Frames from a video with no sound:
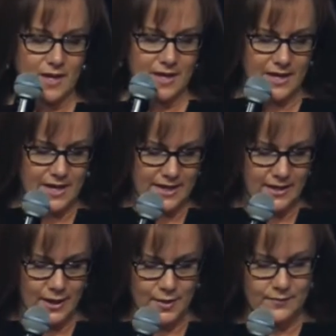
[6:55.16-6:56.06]

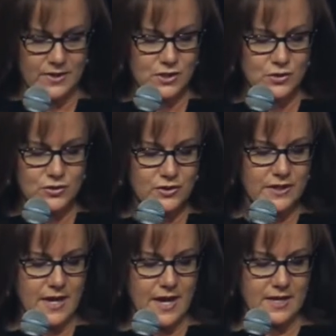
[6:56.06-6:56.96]
And usually
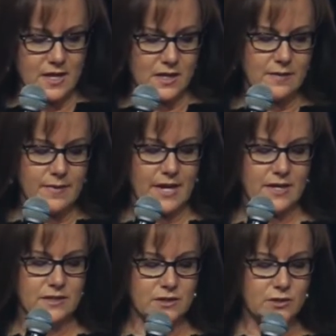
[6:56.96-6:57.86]
that a
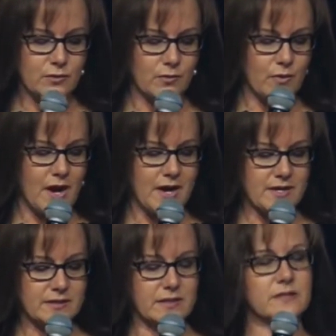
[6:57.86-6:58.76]
command to
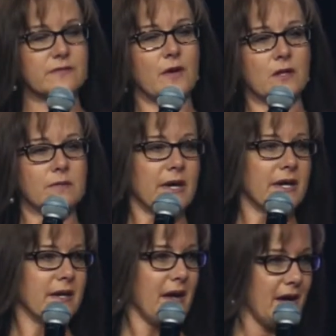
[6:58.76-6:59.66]
arise, it's followed by
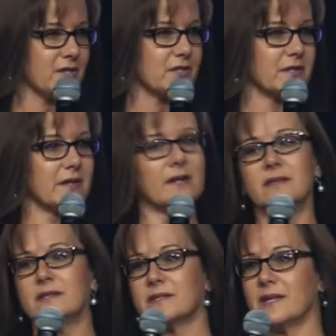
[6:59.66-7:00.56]
an action. And in
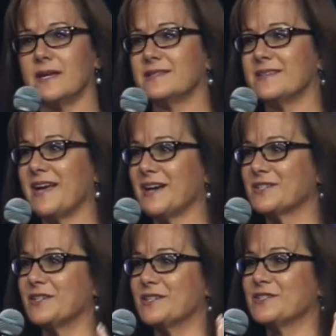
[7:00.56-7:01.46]
this case, the action is